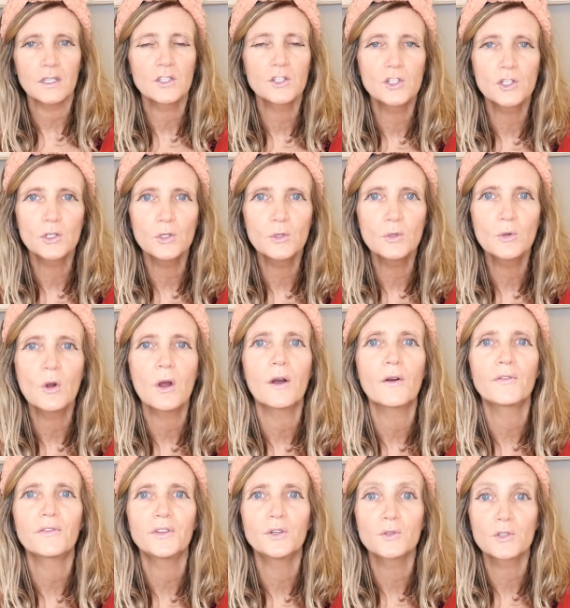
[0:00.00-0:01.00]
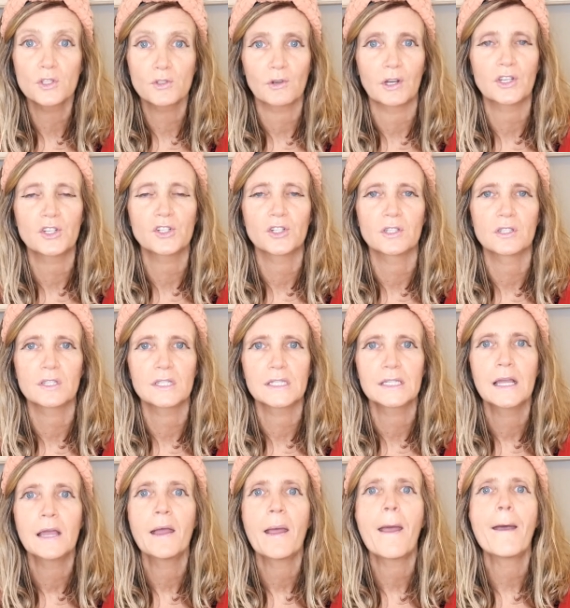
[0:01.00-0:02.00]
do a few
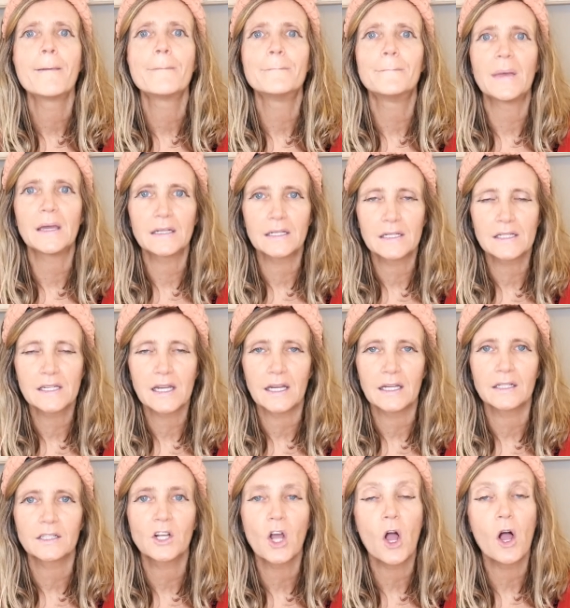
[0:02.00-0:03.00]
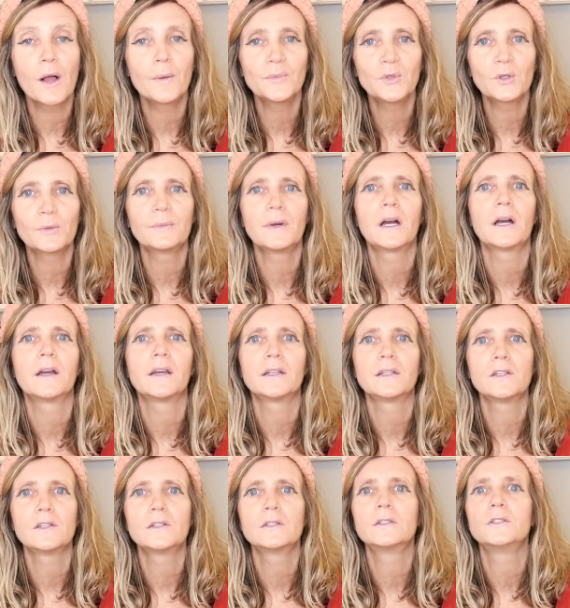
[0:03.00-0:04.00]
stretches, meditate, calm your
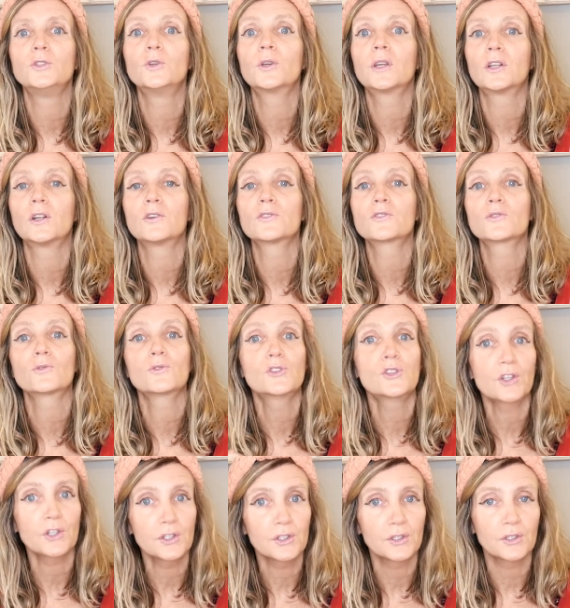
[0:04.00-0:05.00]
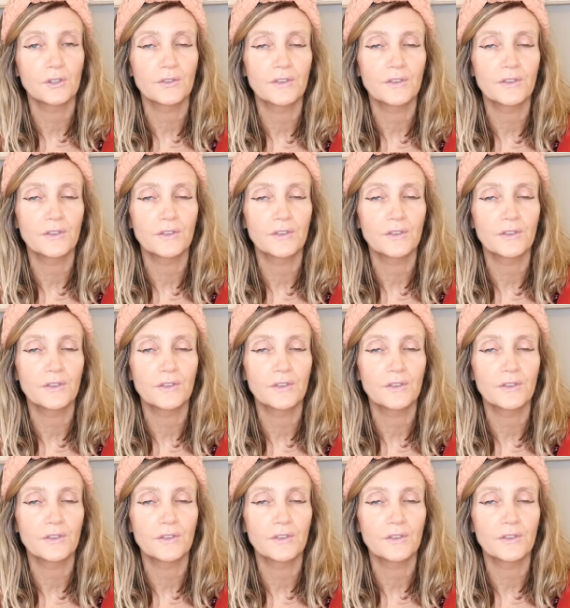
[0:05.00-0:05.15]
mind. You can also journal.